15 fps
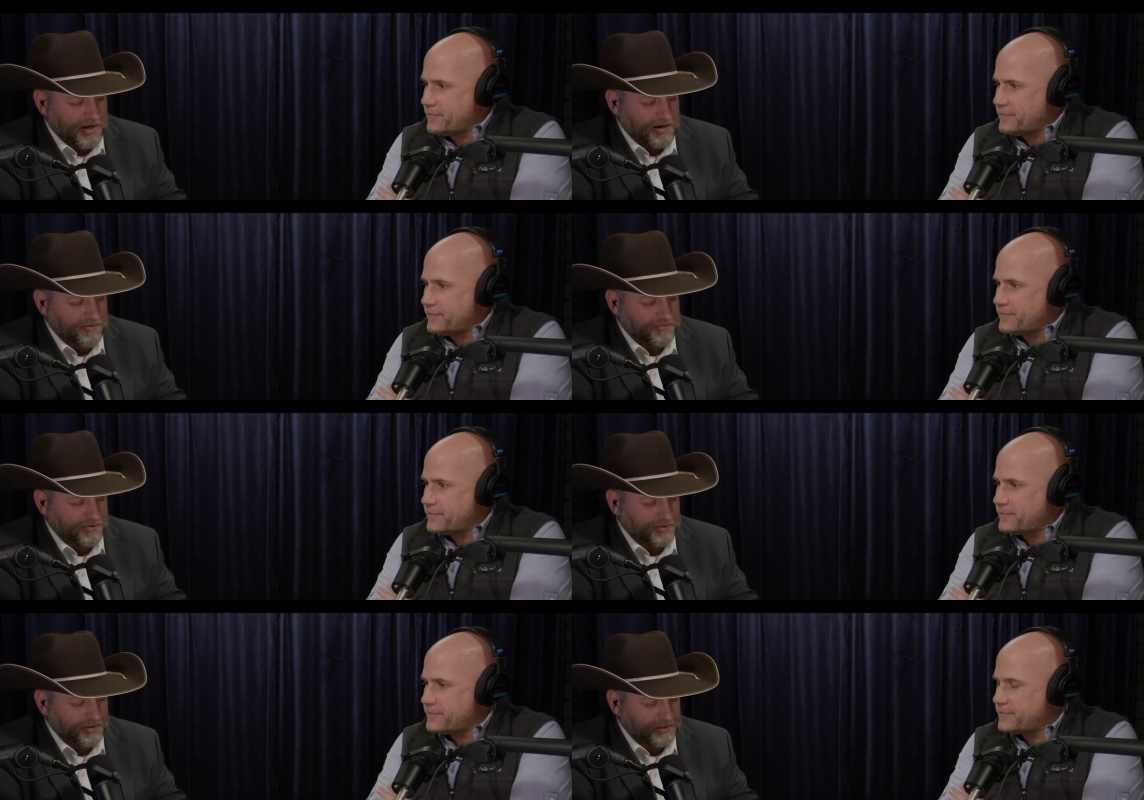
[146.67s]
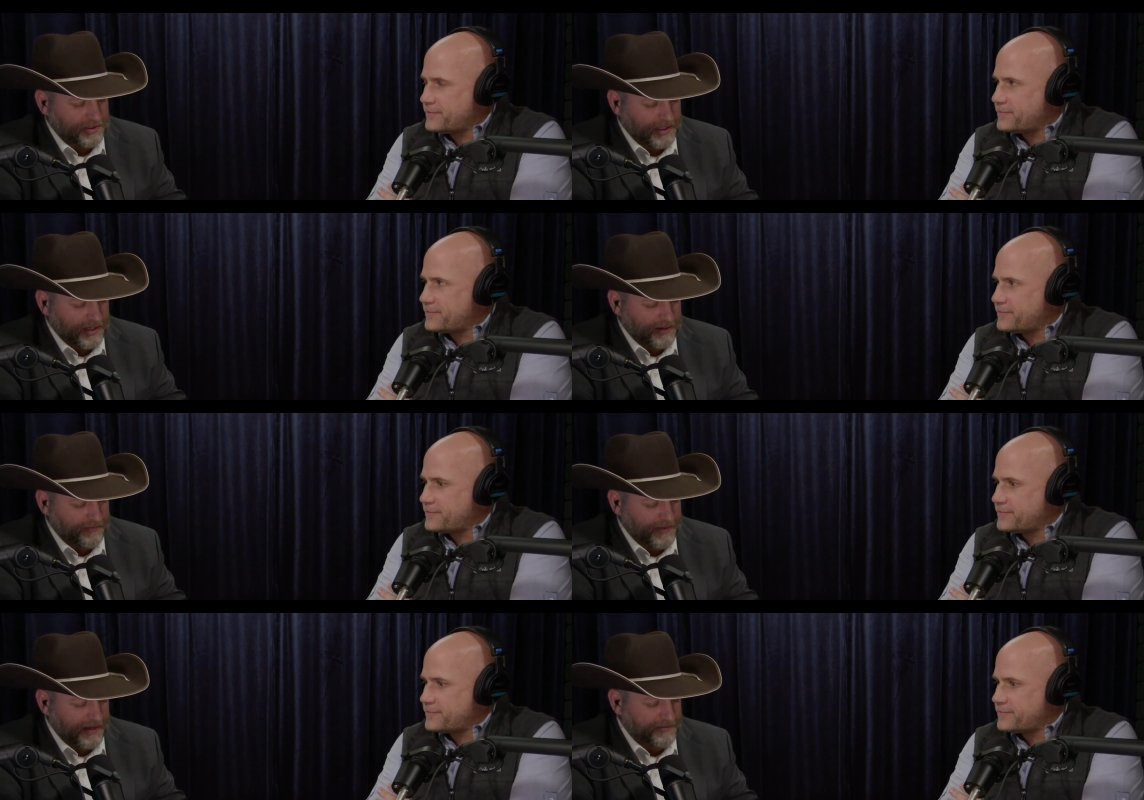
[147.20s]
Speaker 1: powerful
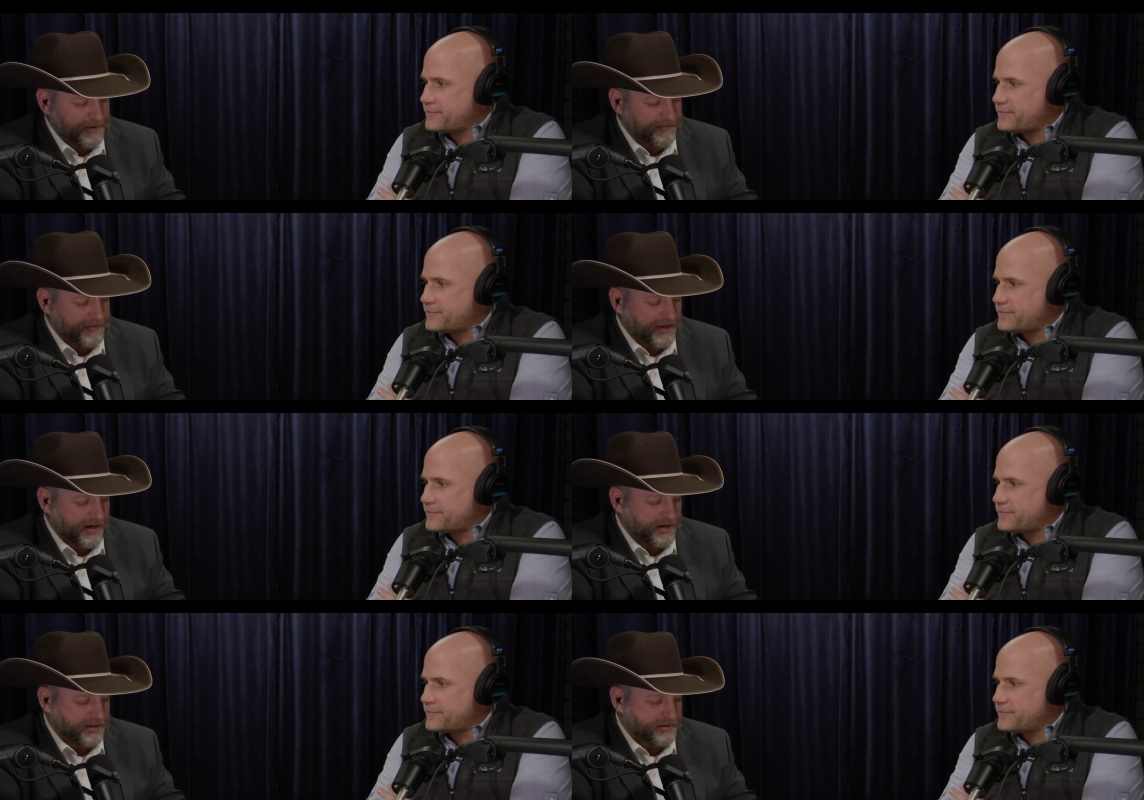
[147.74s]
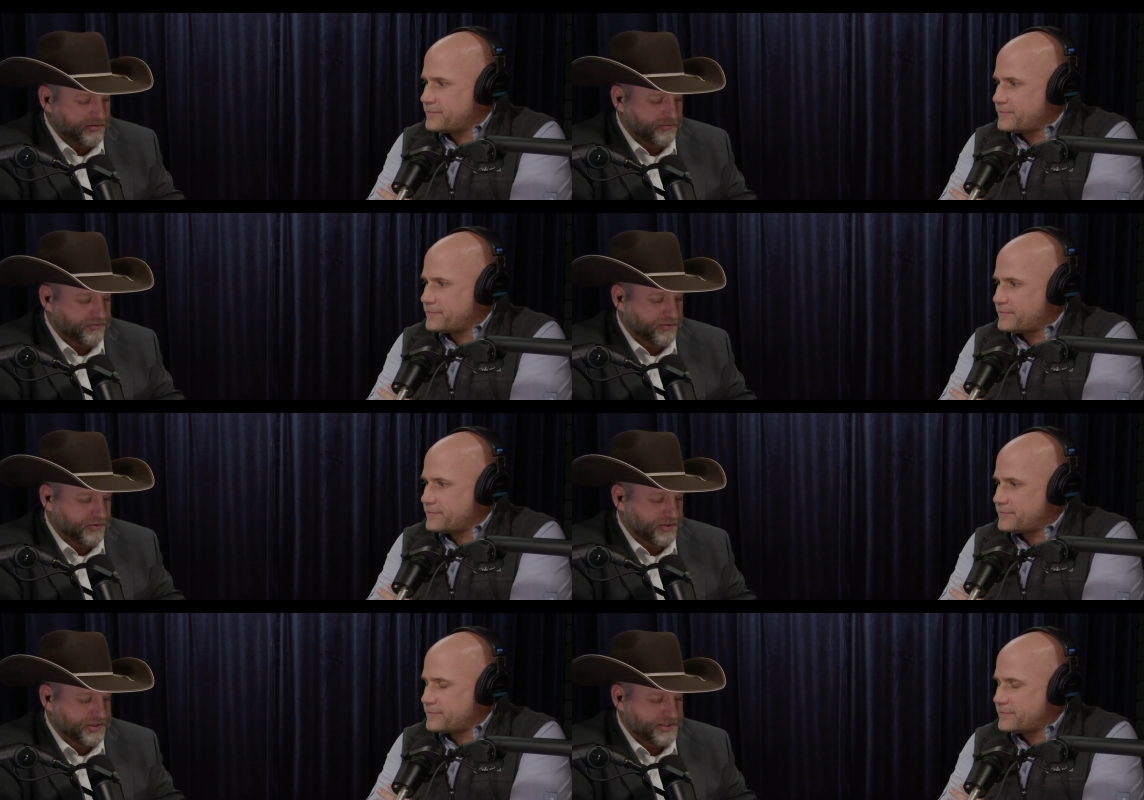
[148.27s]
uh, amendment, but
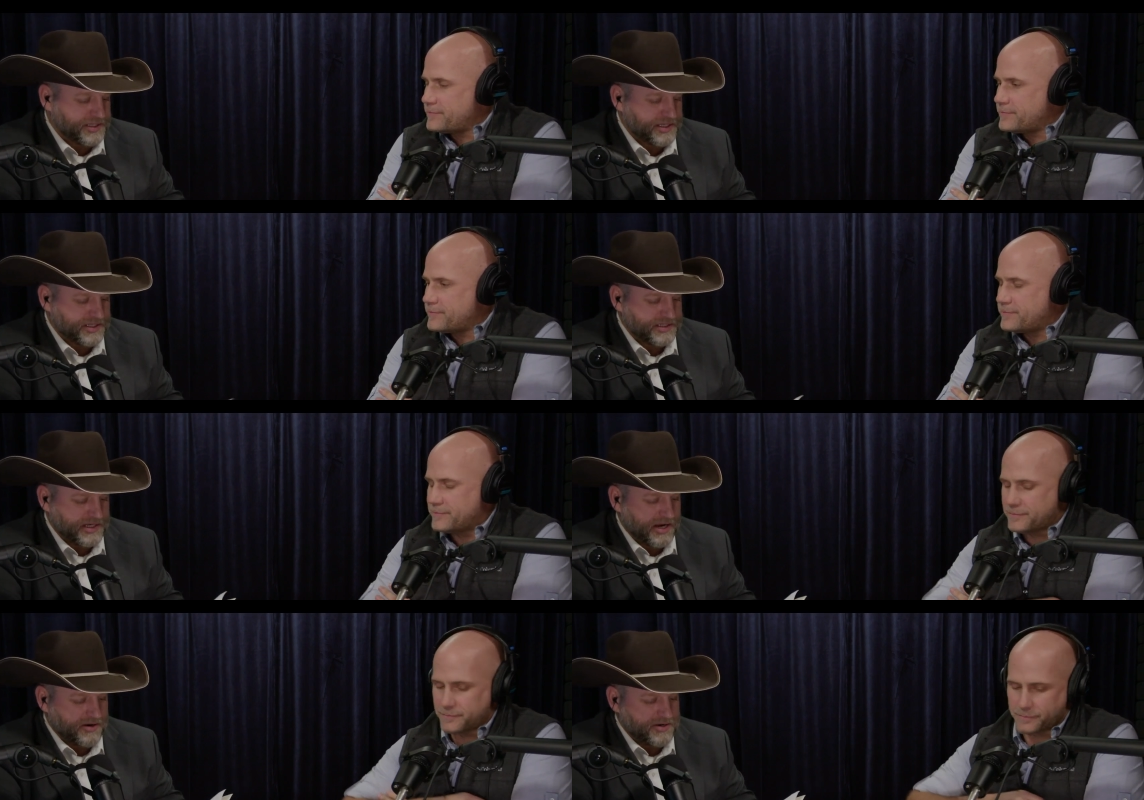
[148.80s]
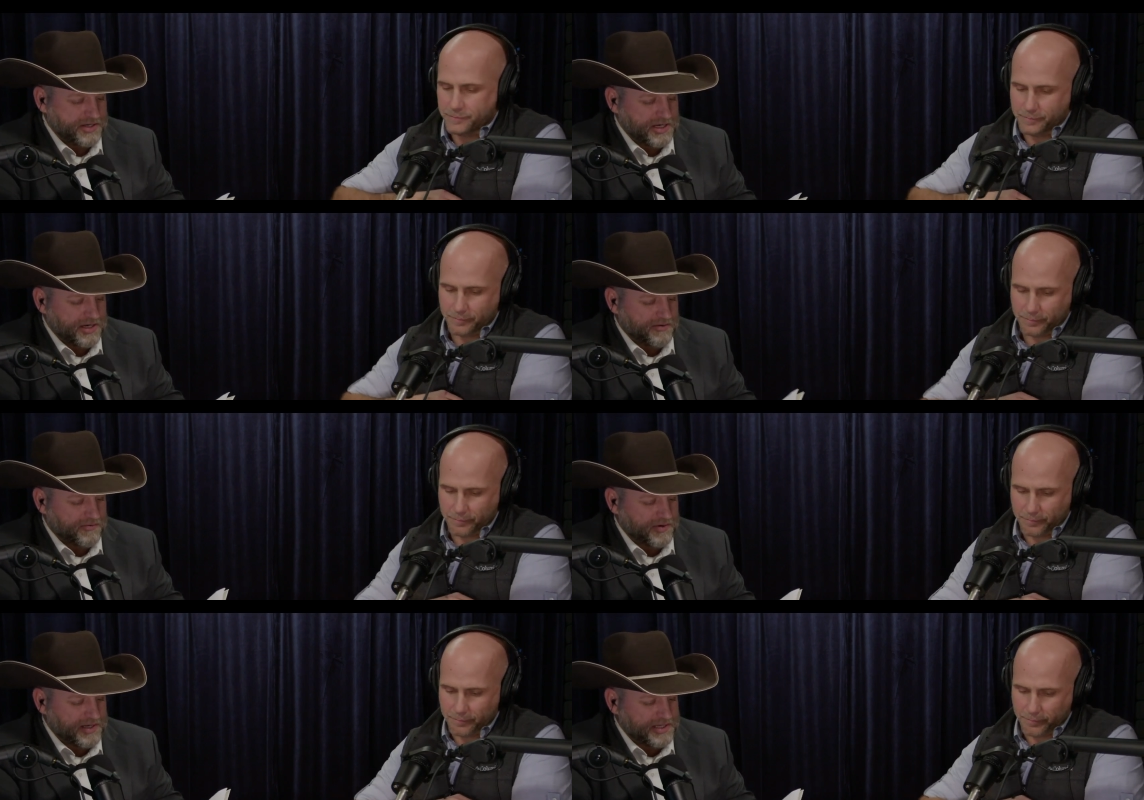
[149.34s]
Article four says,
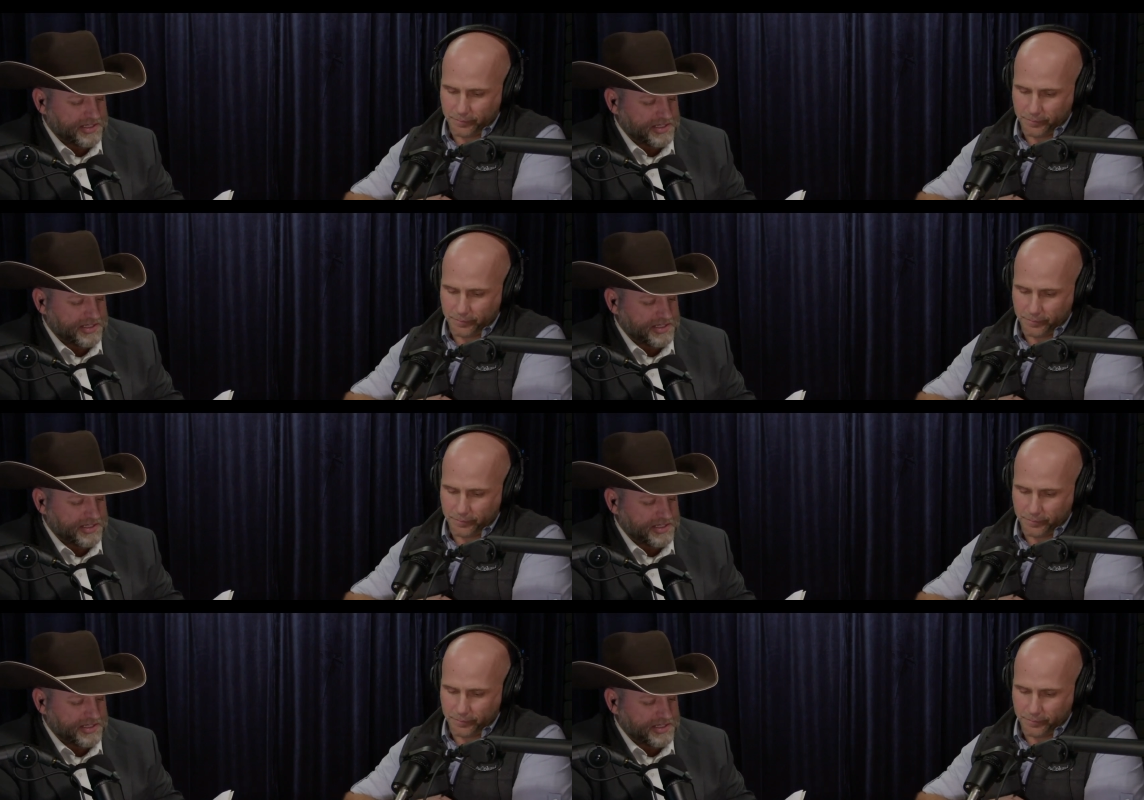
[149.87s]
guarantee